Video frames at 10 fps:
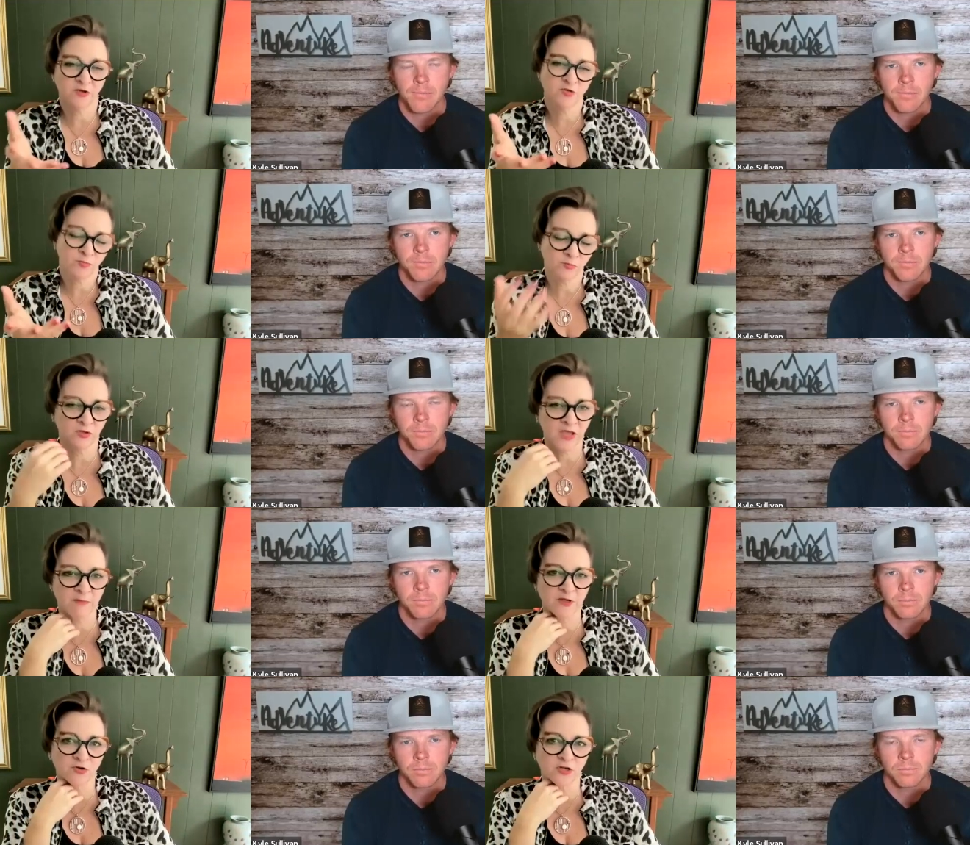Speaker 1: mean, you
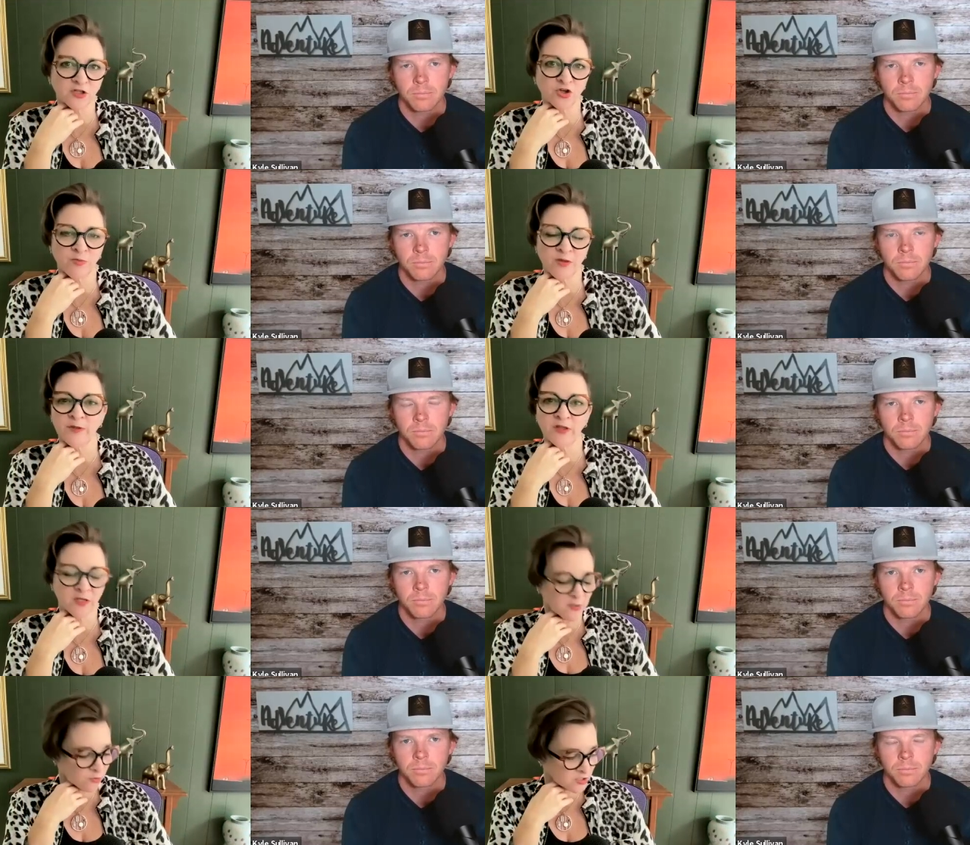came into it a little bit, but
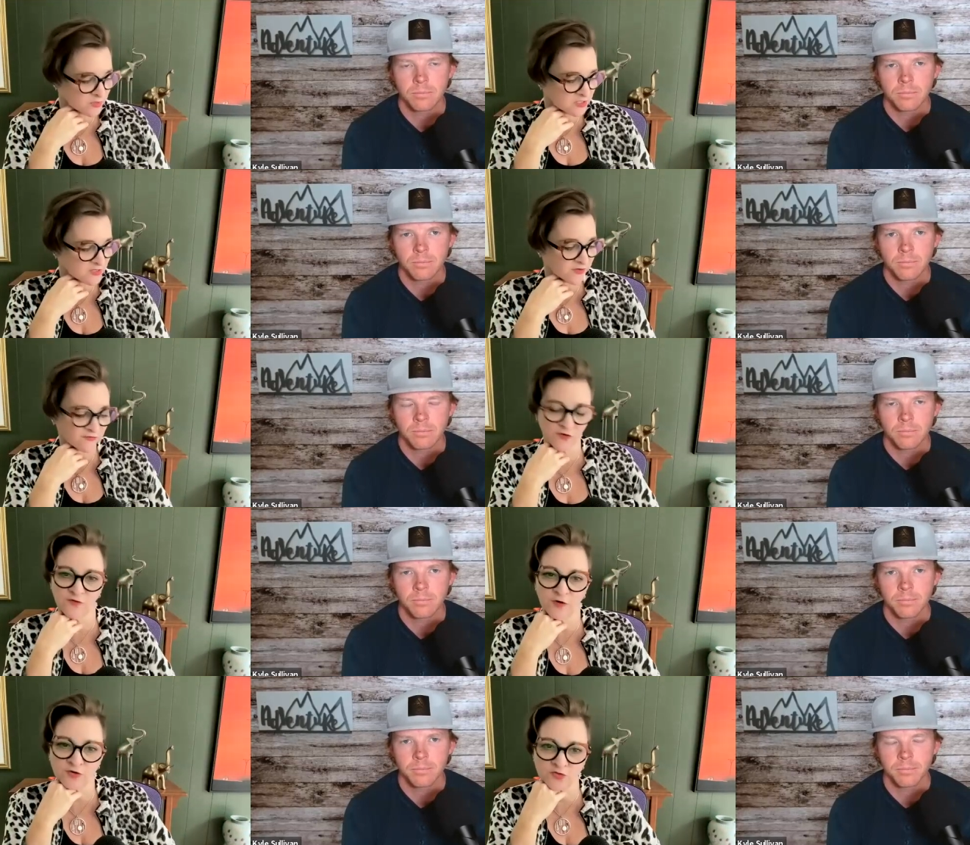like, get more specific for
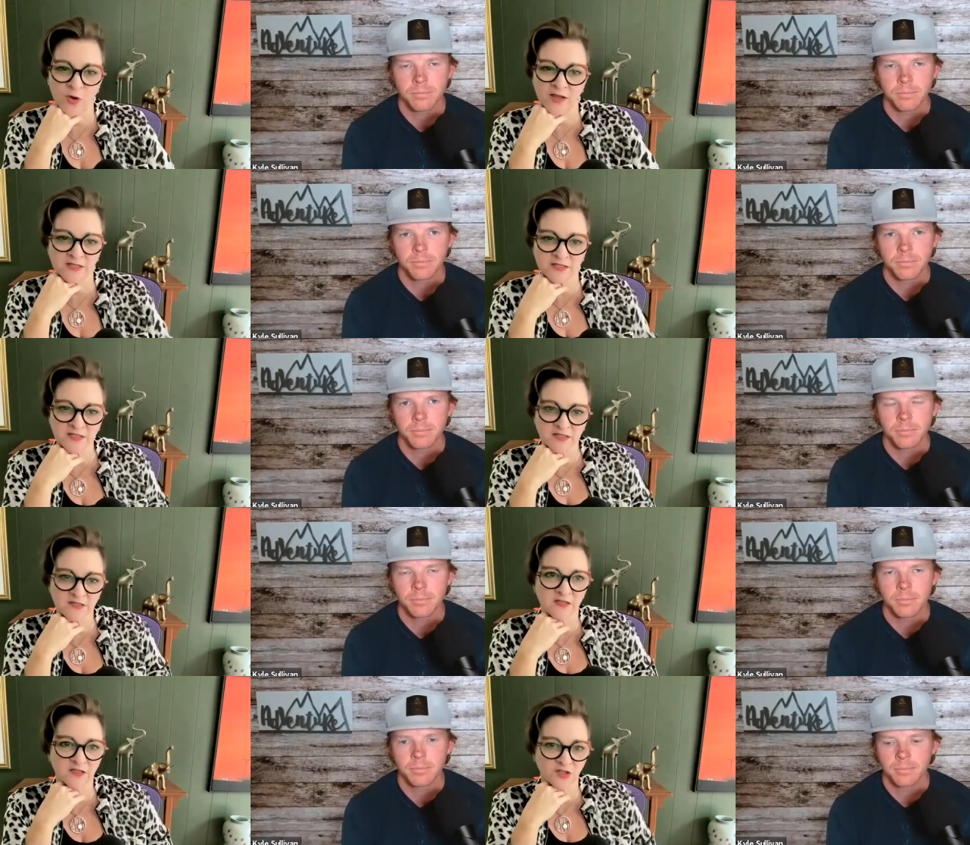folks. Why is this the
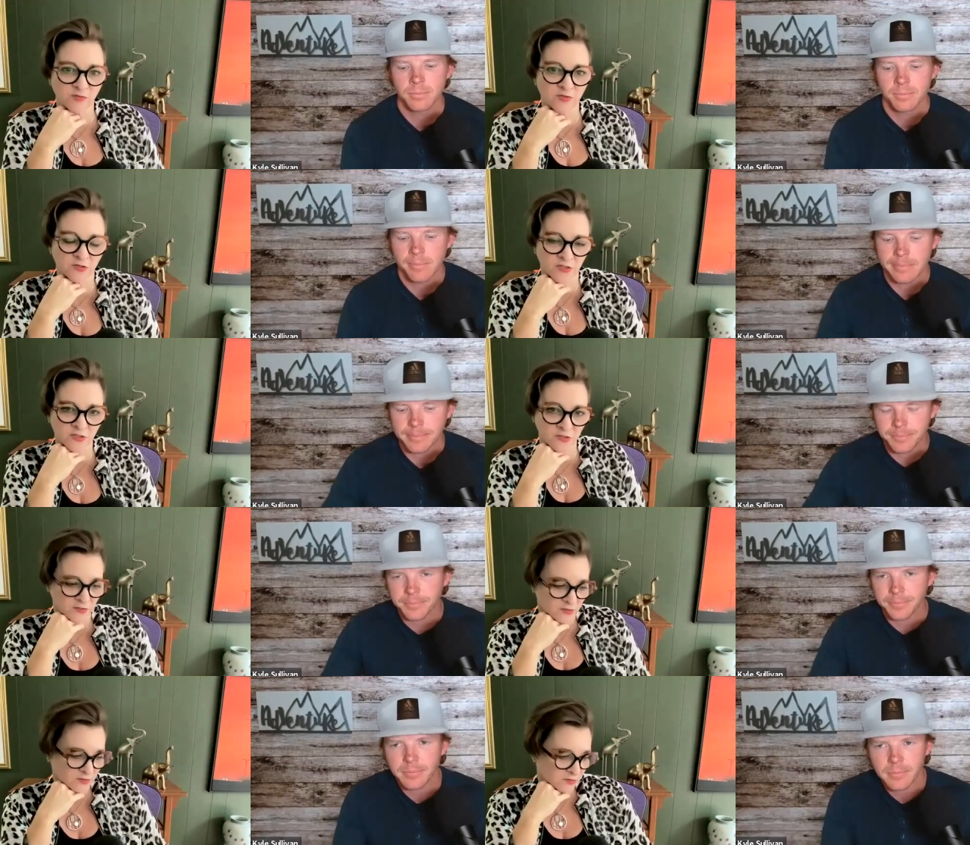thing they should be doing?
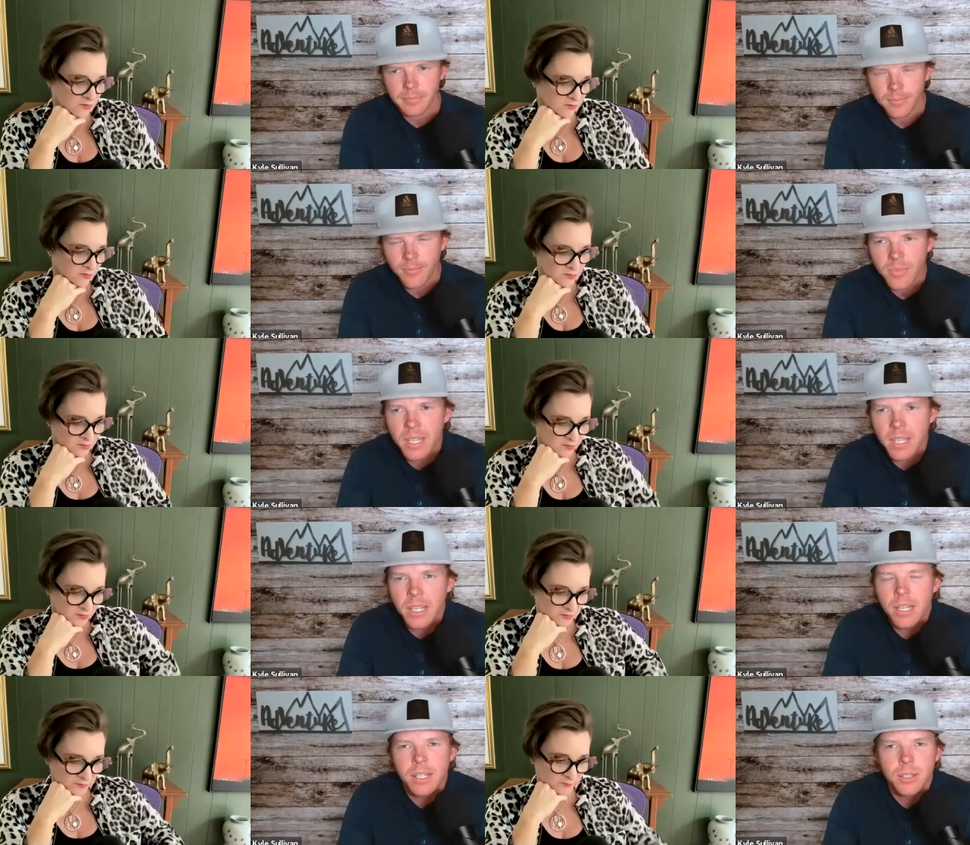
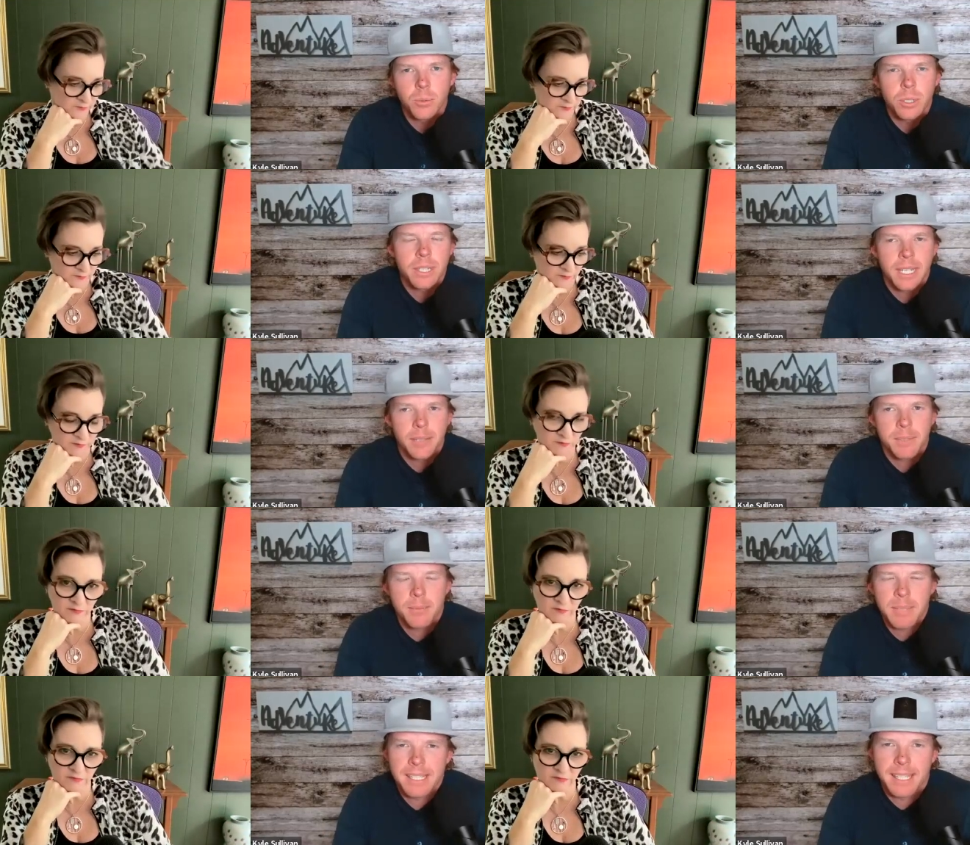
Speaker 2: The word that comes
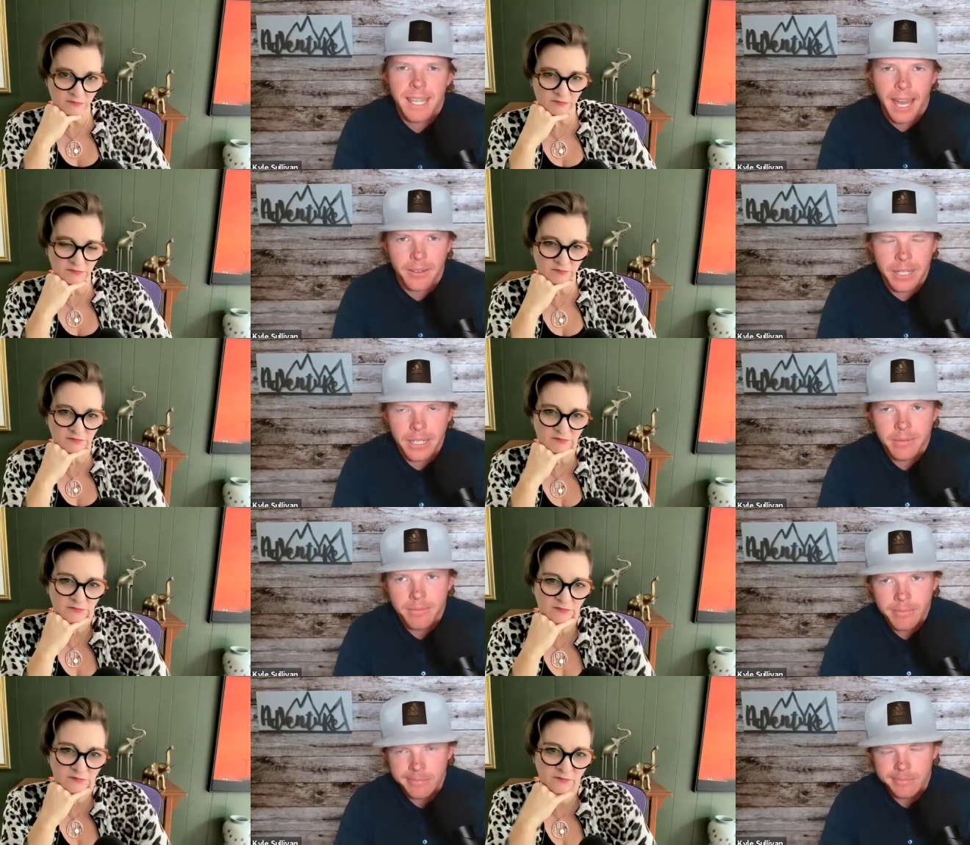to me is gathering.
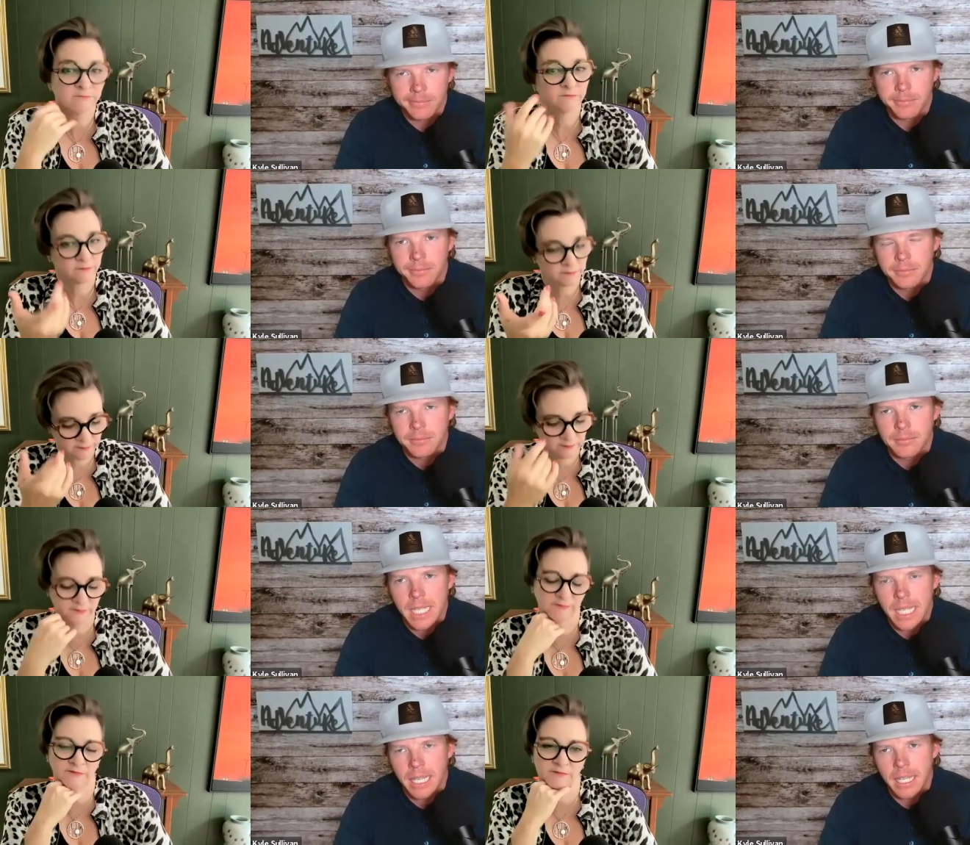
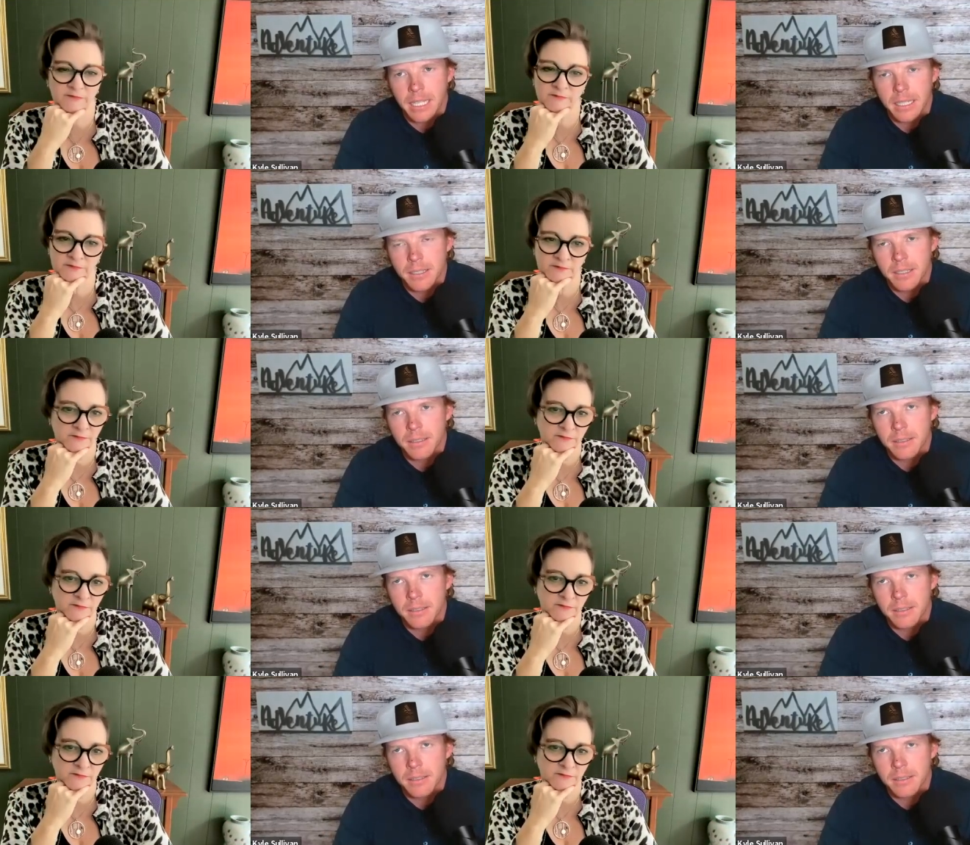And